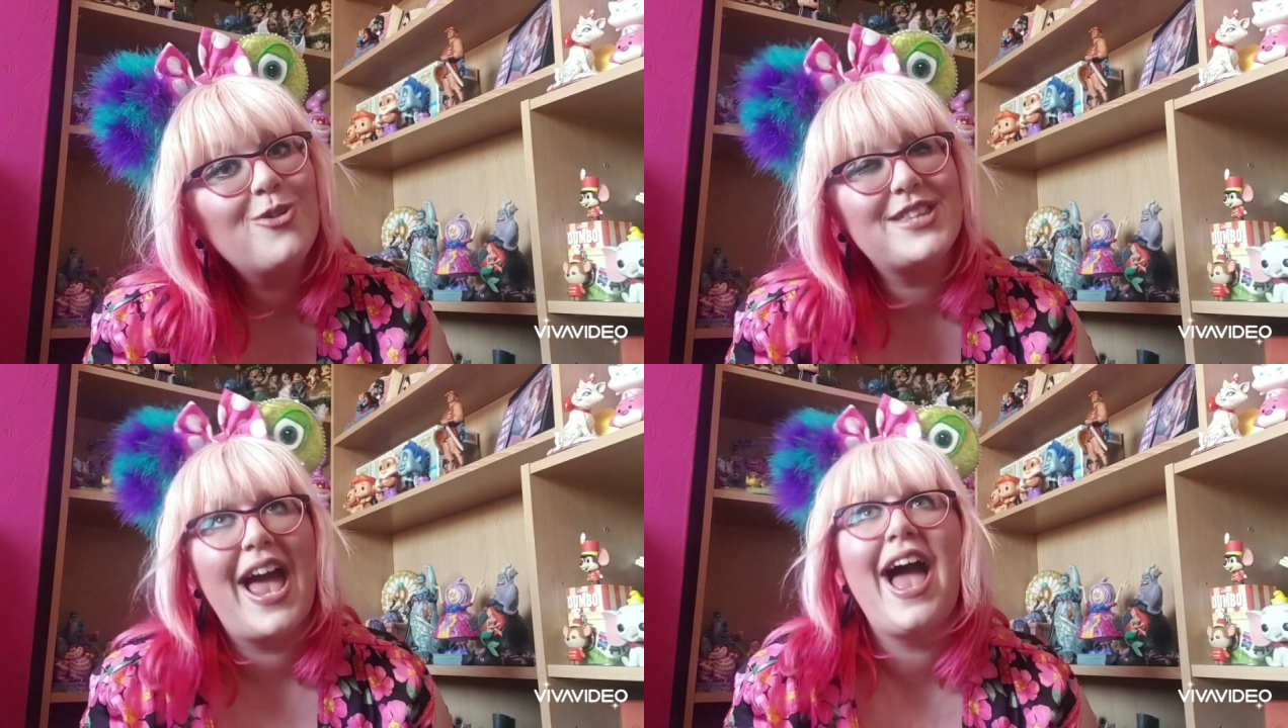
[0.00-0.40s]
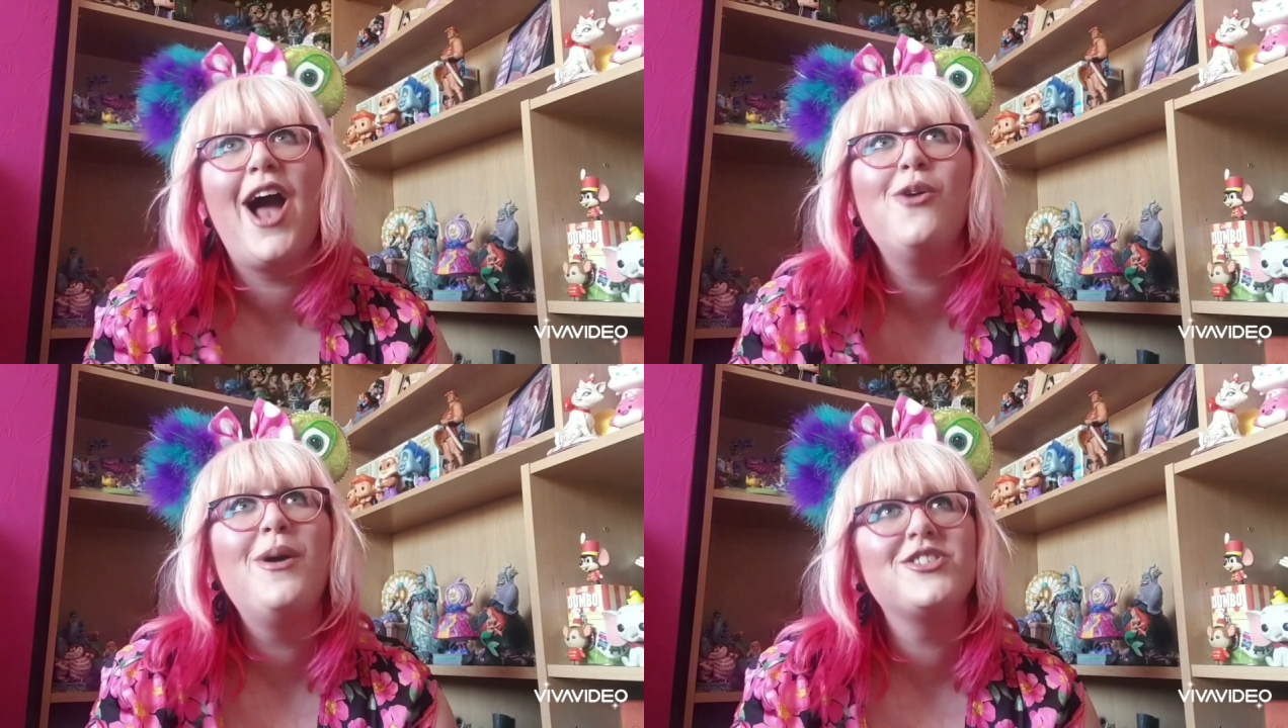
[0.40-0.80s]
knows
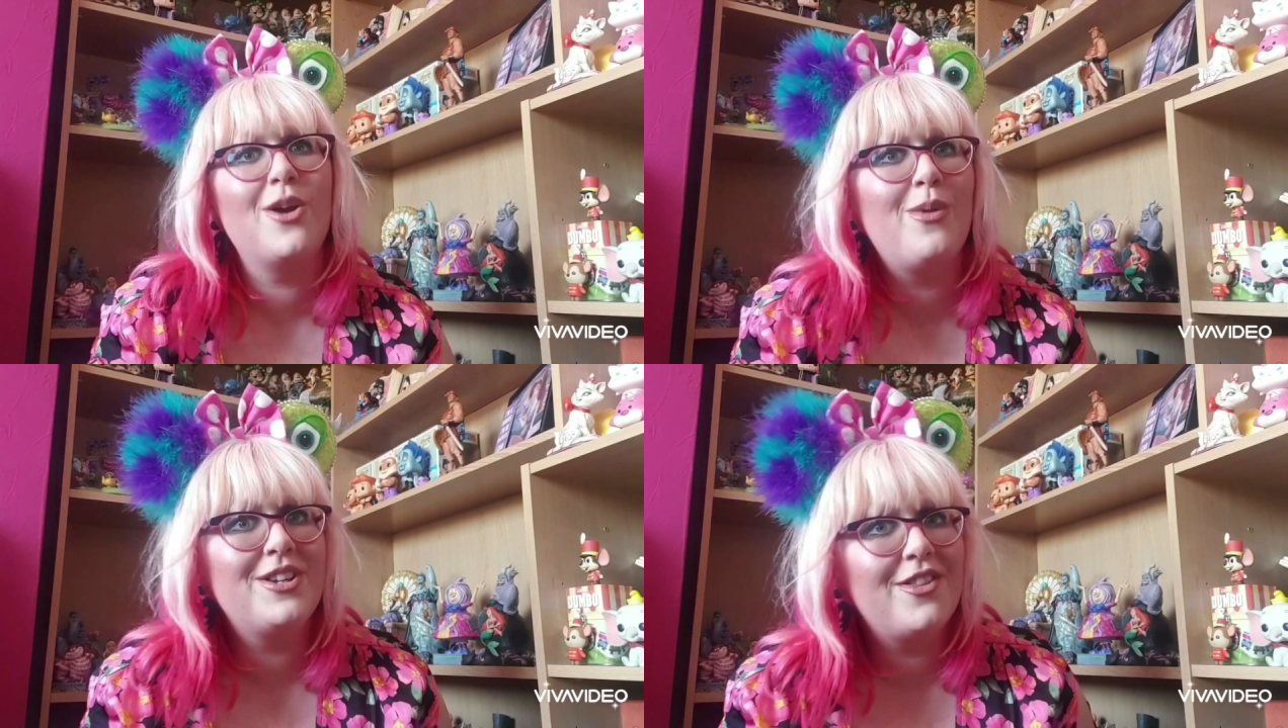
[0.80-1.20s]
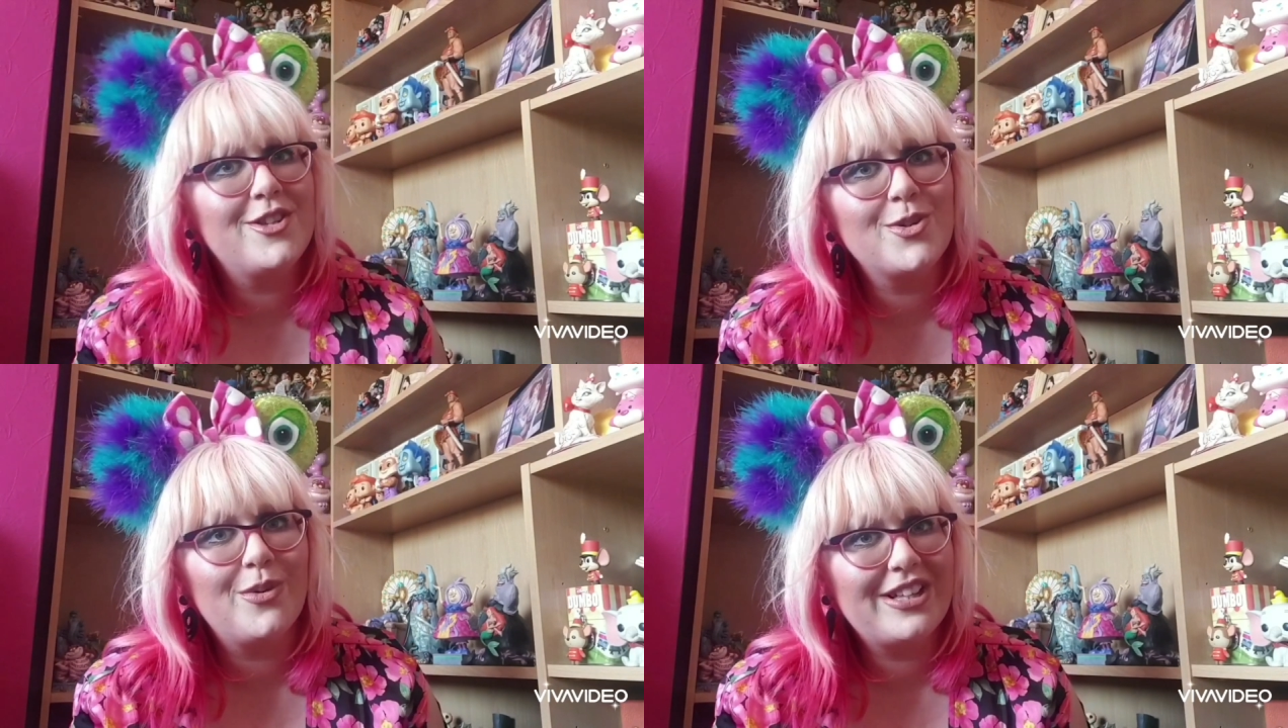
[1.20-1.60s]
how much I
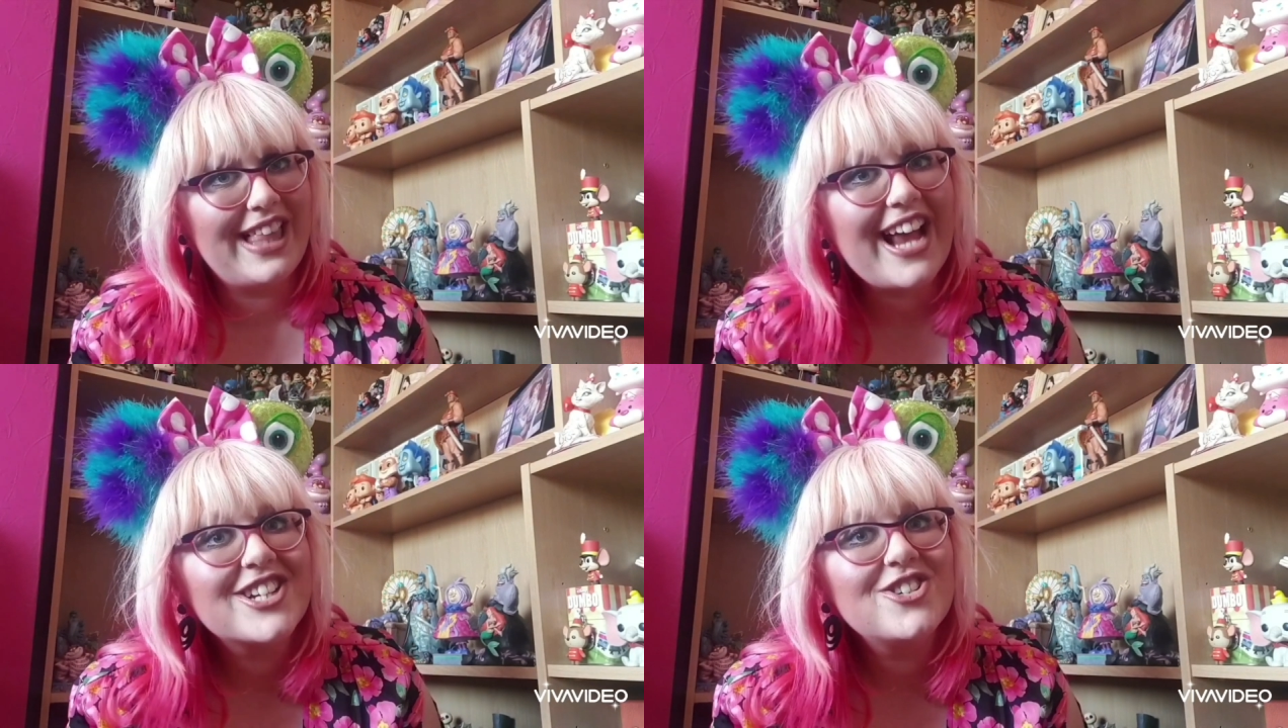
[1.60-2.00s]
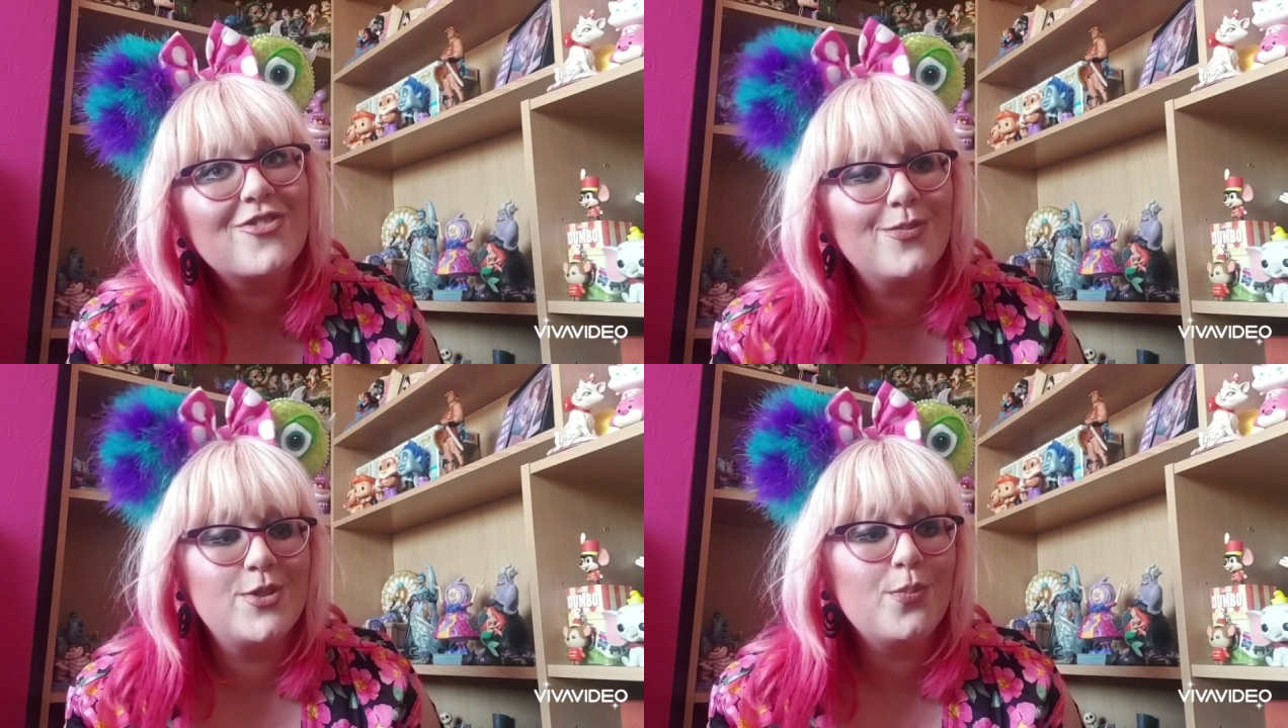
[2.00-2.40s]
wanted this whole
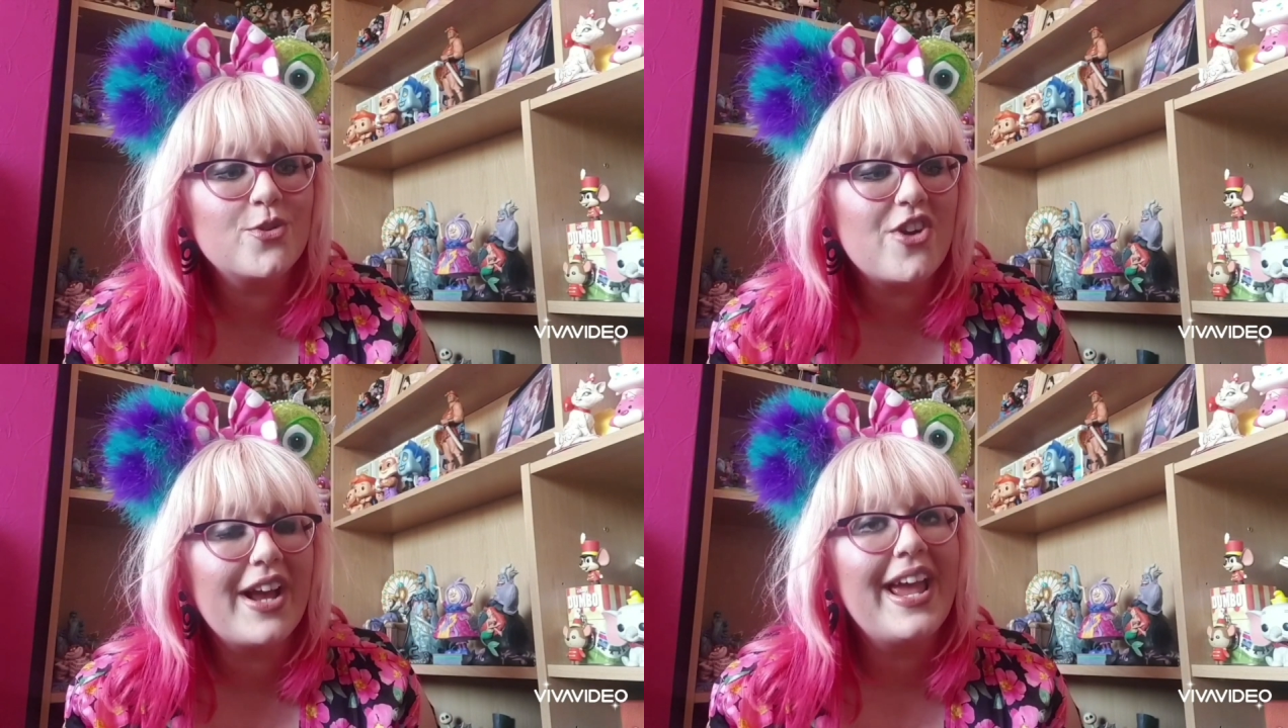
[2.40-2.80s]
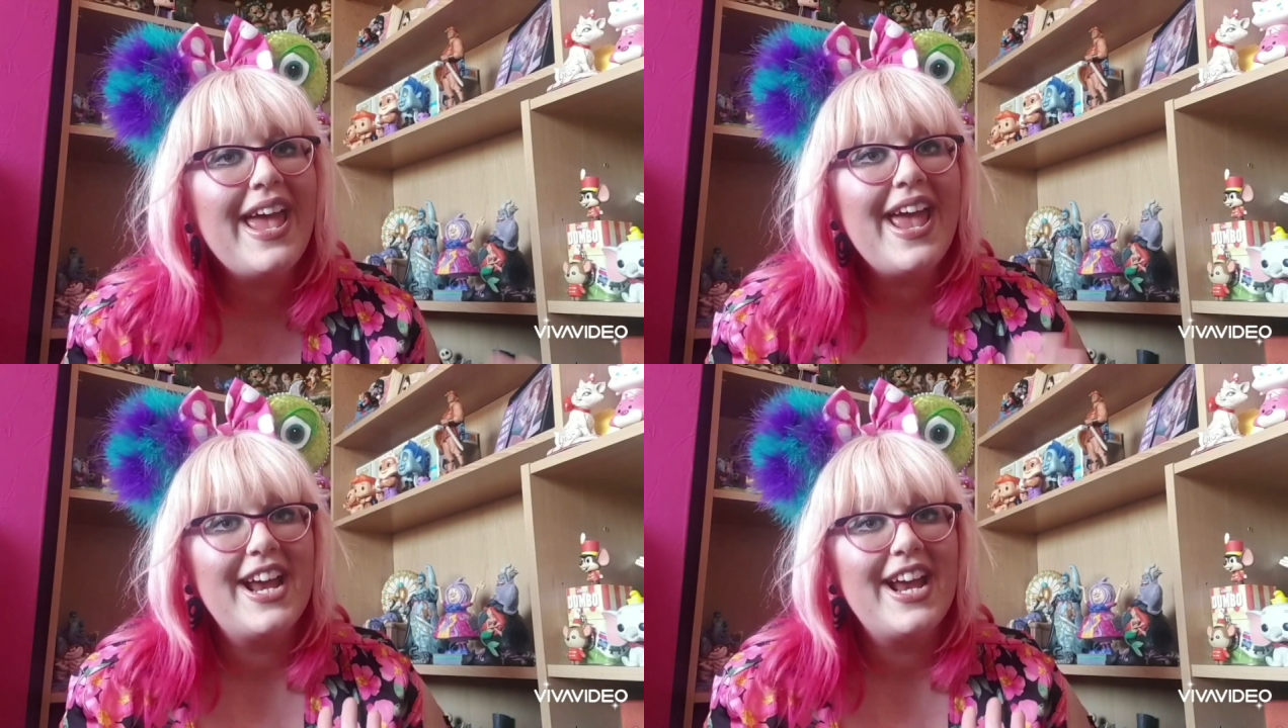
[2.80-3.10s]
collection from Superdrug.